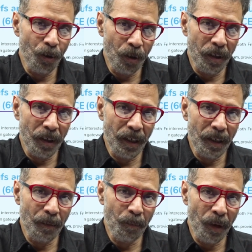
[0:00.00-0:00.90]
on.
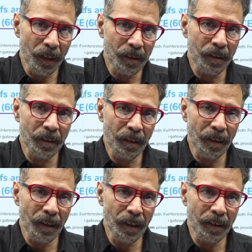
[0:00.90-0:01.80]
Plus,
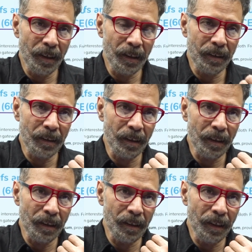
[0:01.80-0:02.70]
it is
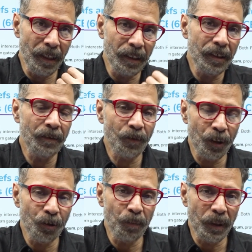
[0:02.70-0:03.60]
easier for
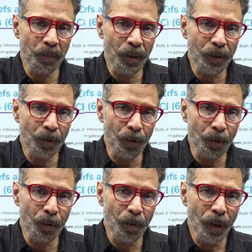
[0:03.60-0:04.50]
you people
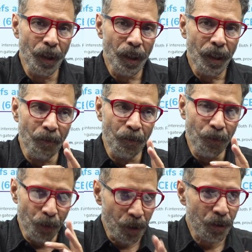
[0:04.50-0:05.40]
to
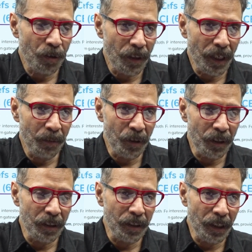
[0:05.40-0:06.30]
focus on them. It
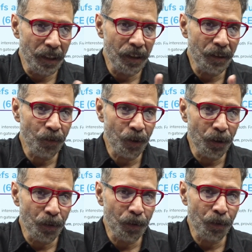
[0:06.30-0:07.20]
is easier for
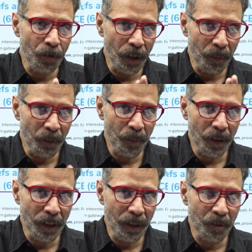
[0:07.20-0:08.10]
you to remember
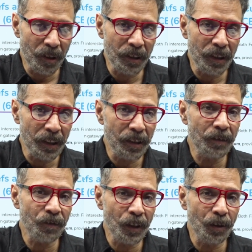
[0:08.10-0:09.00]
them. It is easier
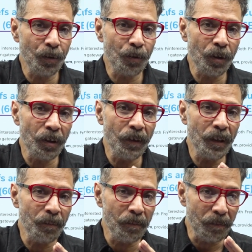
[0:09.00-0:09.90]
for you to
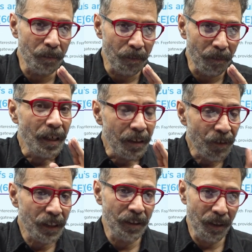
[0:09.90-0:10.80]
even
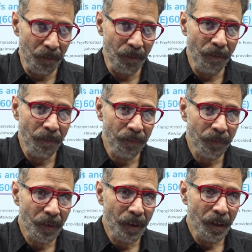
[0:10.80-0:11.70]
revise them.
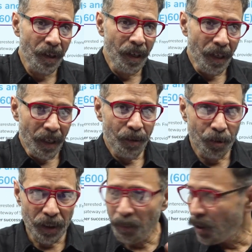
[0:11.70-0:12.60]
So
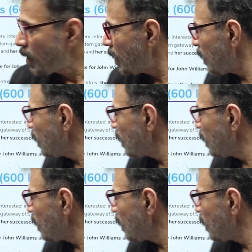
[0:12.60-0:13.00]
similarly,